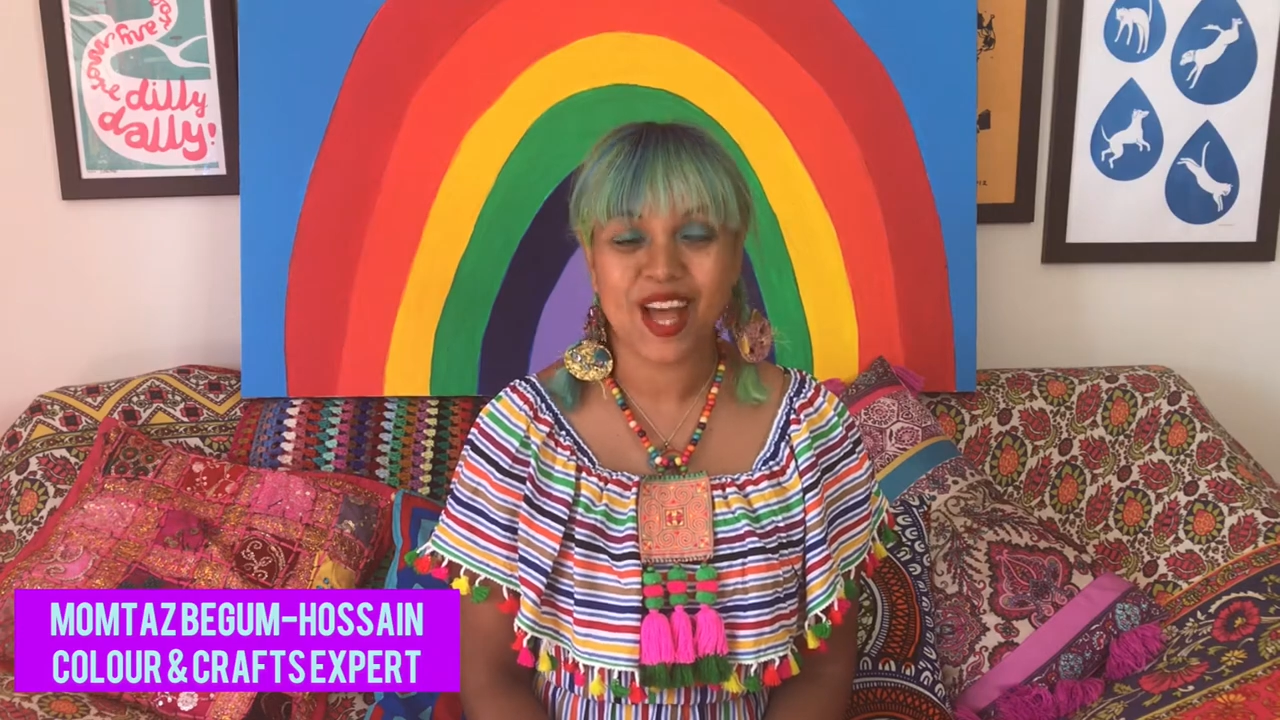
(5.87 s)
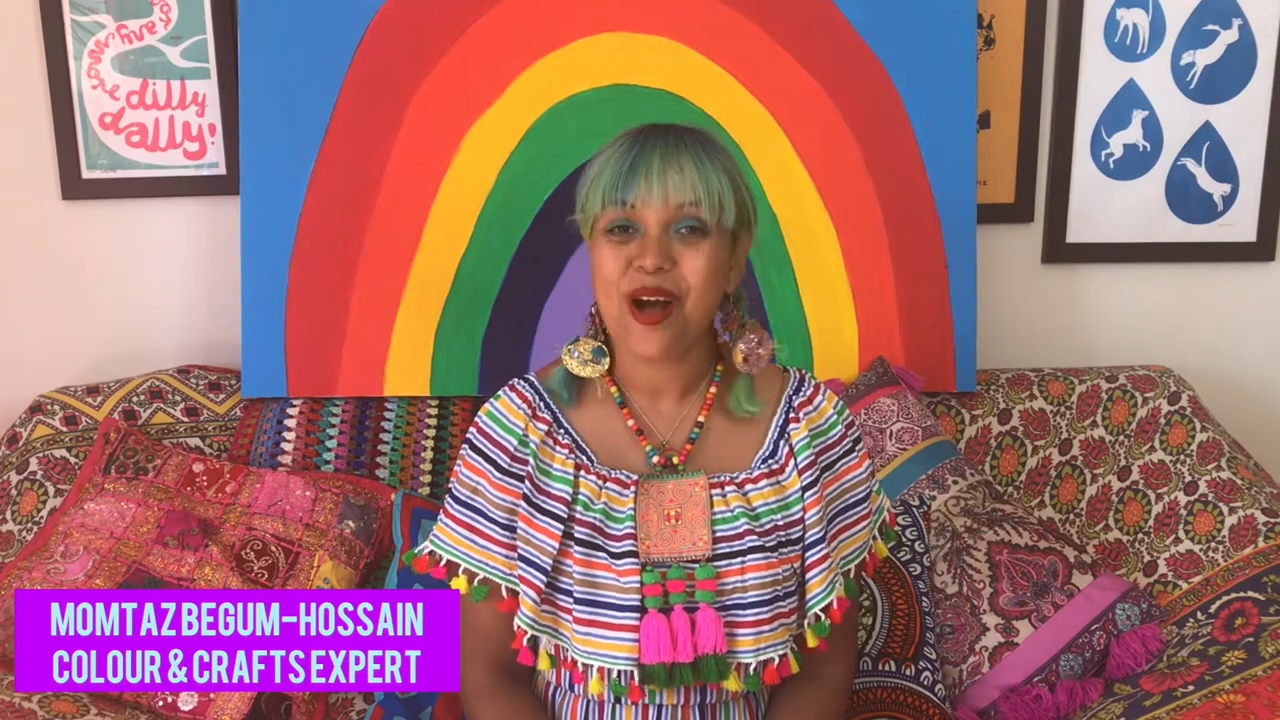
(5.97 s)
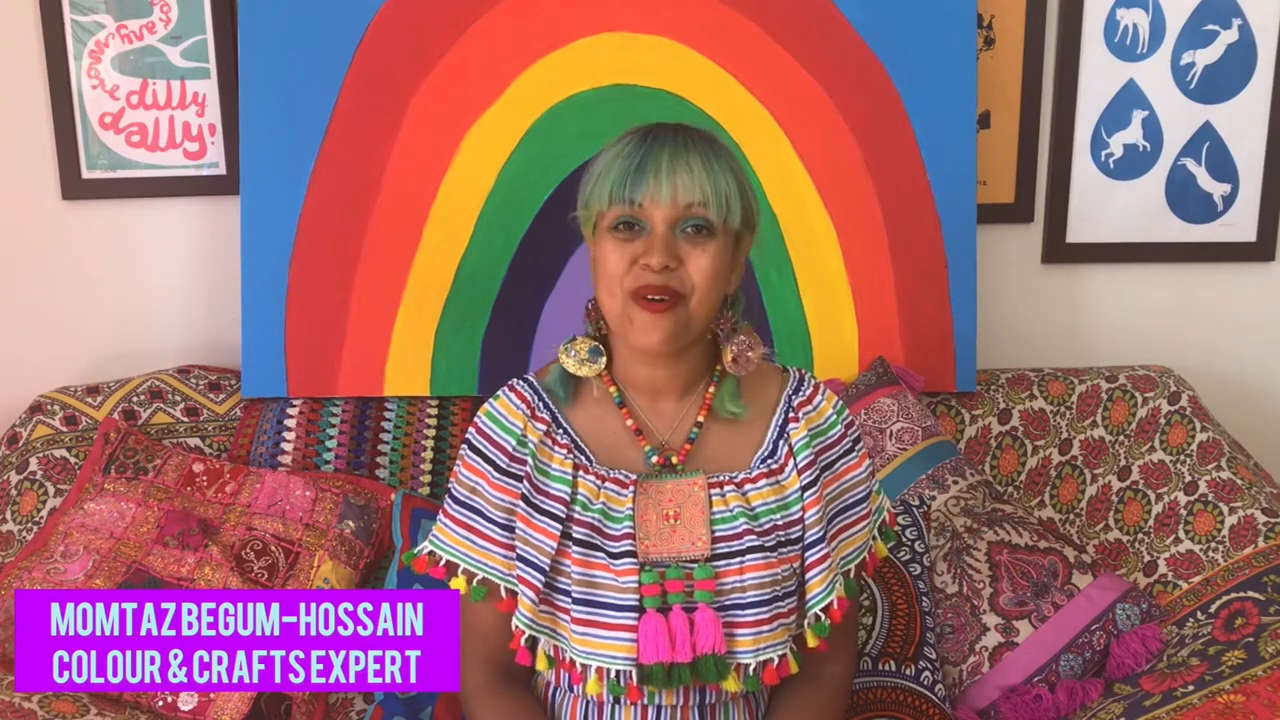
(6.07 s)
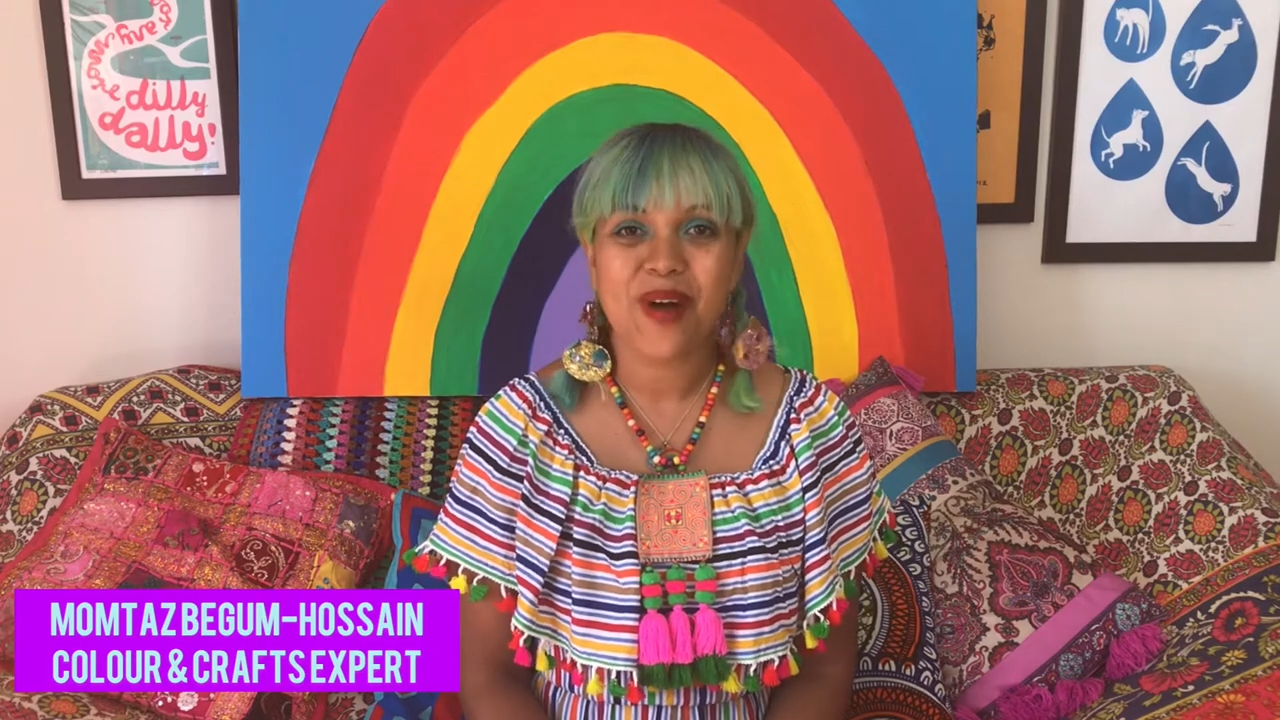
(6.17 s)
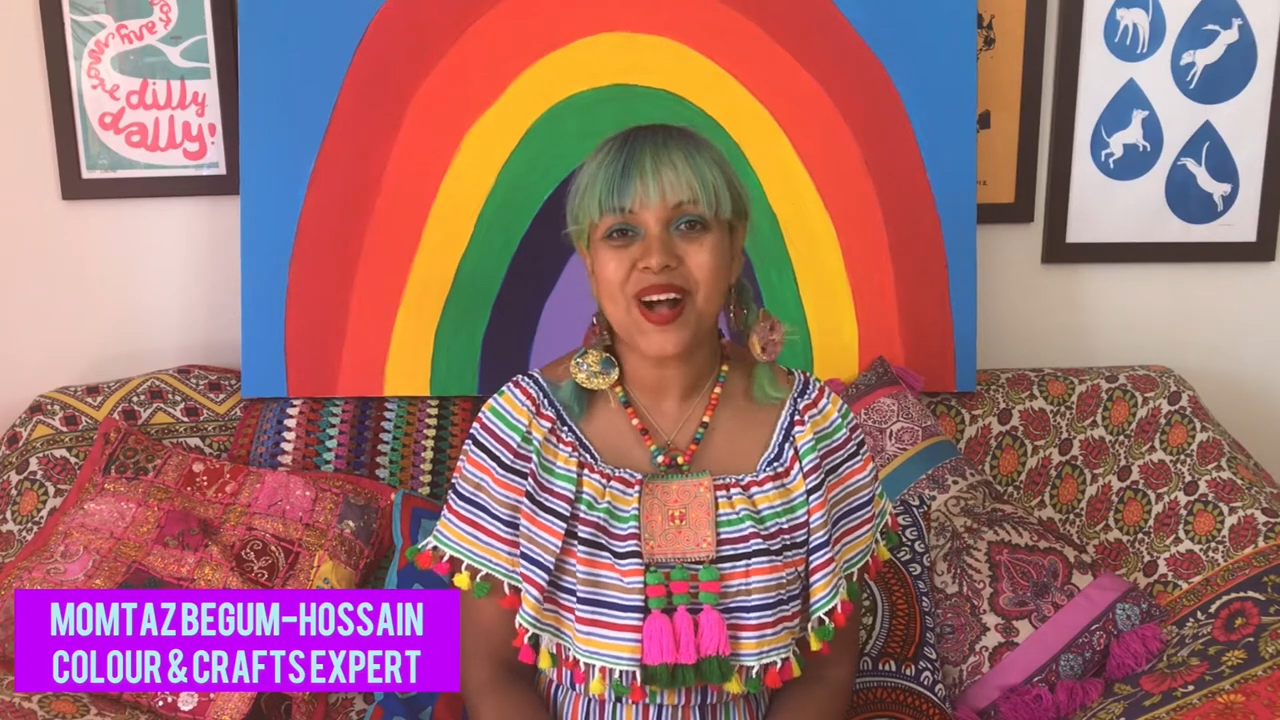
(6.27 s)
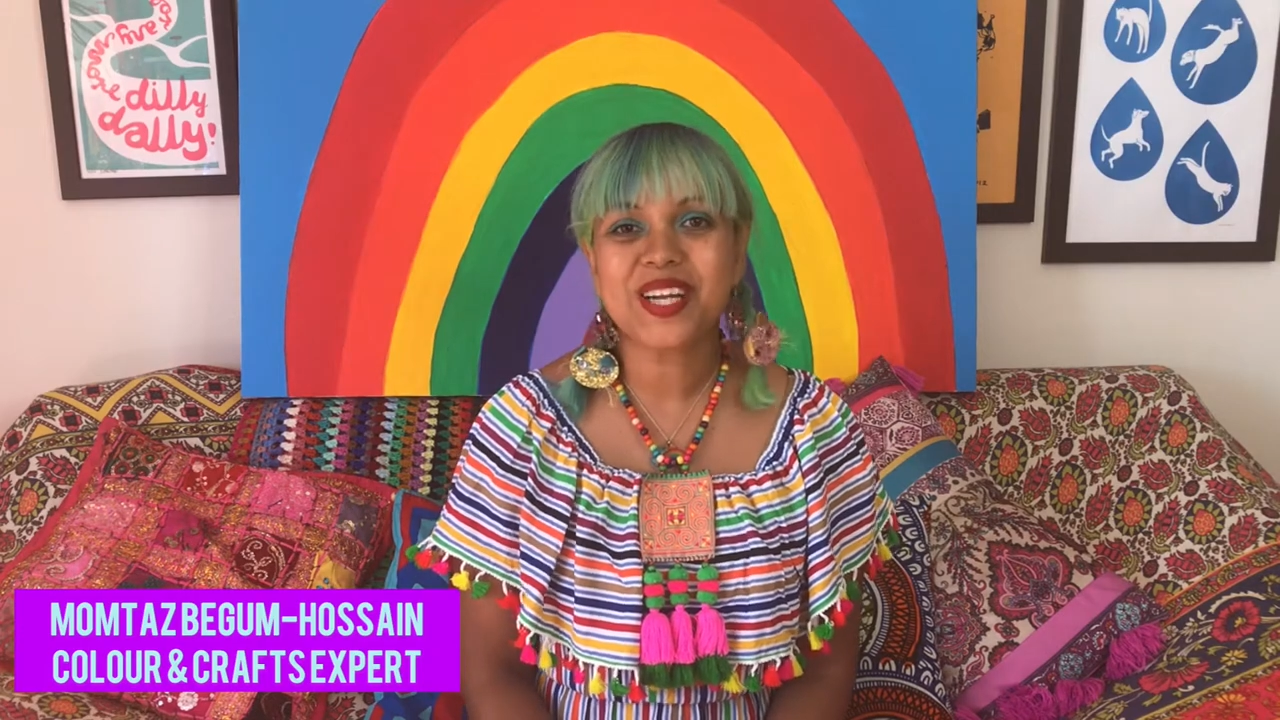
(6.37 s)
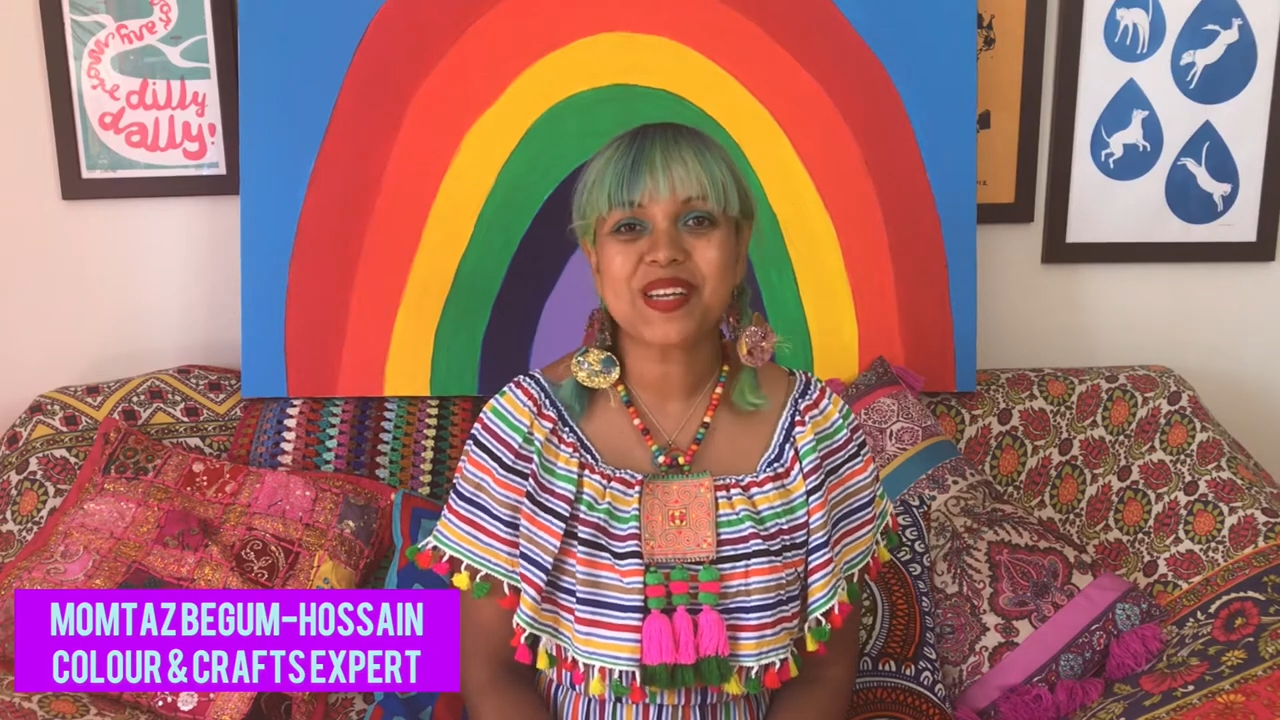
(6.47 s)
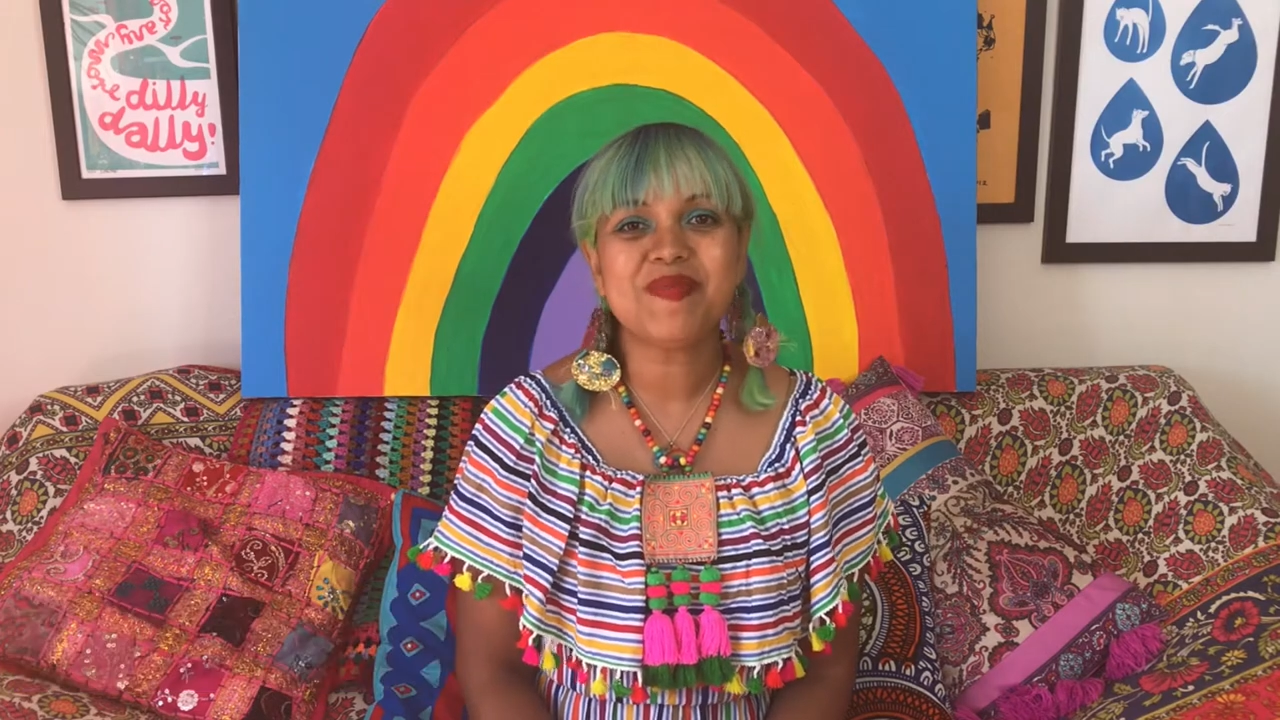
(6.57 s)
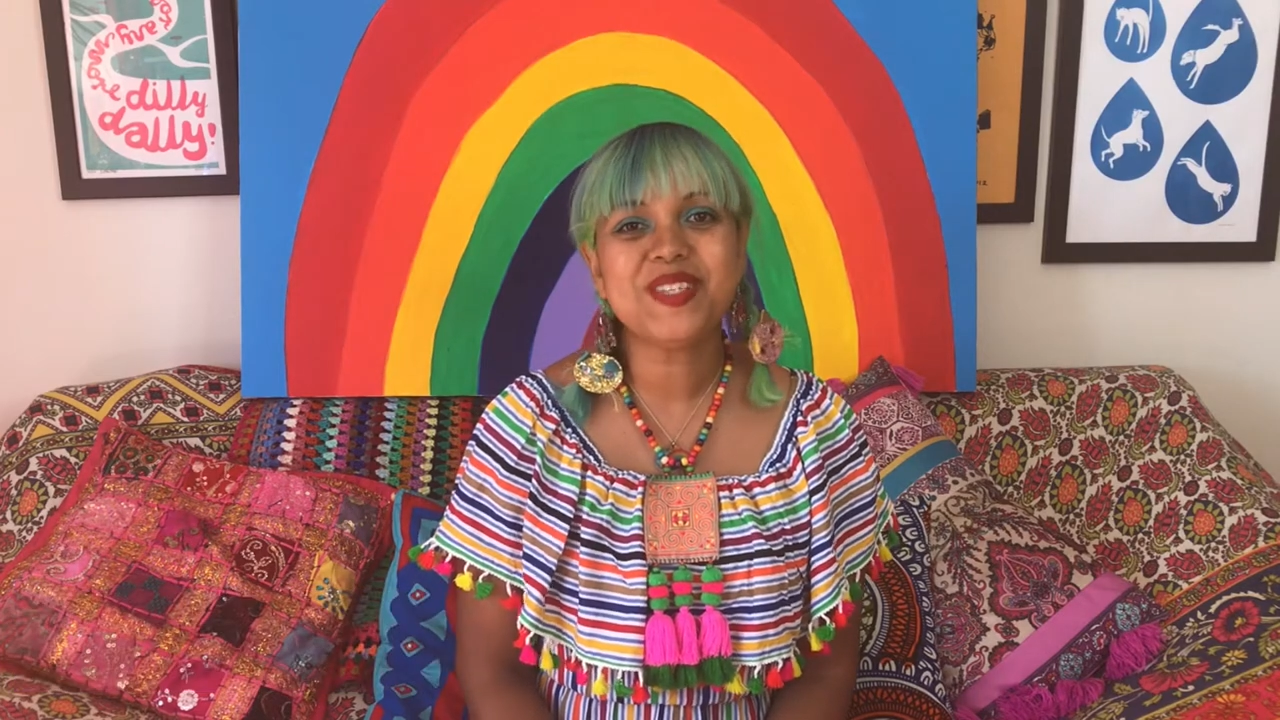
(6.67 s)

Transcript: Welcome